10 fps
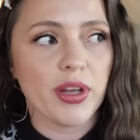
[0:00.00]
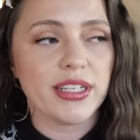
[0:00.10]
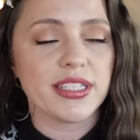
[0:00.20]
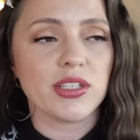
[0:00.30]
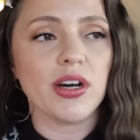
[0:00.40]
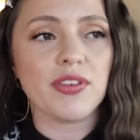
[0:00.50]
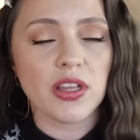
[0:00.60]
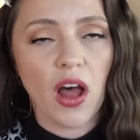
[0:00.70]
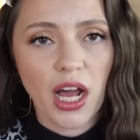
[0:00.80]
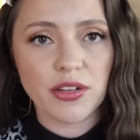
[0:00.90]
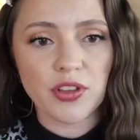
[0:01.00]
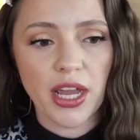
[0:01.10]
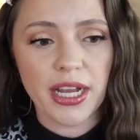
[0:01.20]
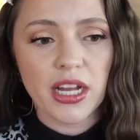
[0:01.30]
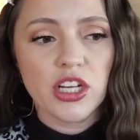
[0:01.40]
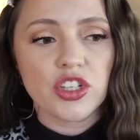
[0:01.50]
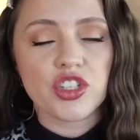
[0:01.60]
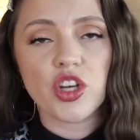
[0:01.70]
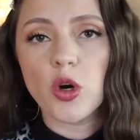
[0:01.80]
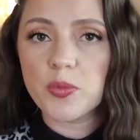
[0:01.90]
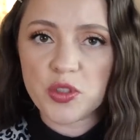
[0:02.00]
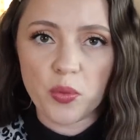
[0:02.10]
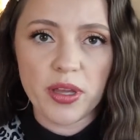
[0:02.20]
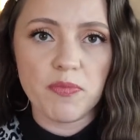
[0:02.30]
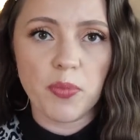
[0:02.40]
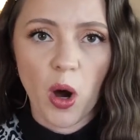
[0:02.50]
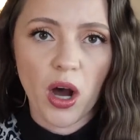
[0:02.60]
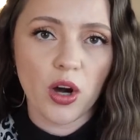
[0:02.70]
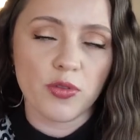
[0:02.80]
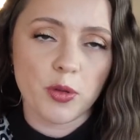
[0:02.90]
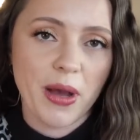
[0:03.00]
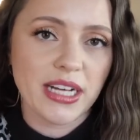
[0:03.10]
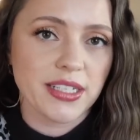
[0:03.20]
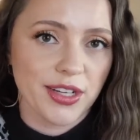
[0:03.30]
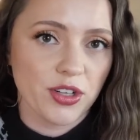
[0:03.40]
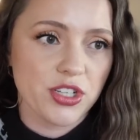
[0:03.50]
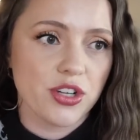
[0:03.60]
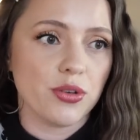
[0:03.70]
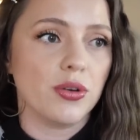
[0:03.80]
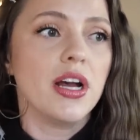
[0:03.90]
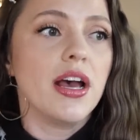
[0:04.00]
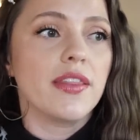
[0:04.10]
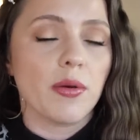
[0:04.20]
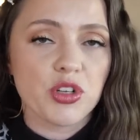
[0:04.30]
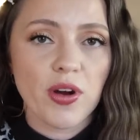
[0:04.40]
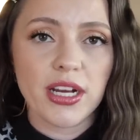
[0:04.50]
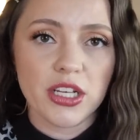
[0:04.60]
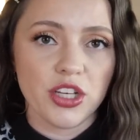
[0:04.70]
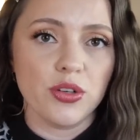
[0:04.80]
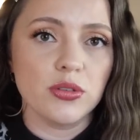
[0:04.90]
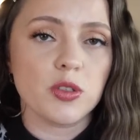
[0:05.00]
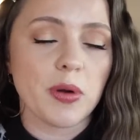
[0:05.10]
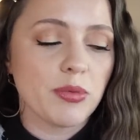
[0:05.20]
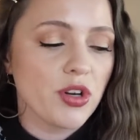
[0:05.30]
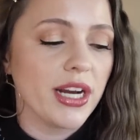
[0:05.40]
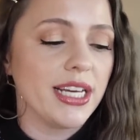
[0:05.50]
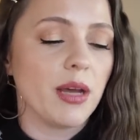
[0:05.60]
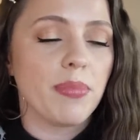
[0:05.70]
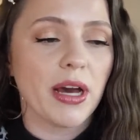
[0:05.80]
We still have a lot of like soaps we bought over the past year or two that we're trying to use, but I'm trying to get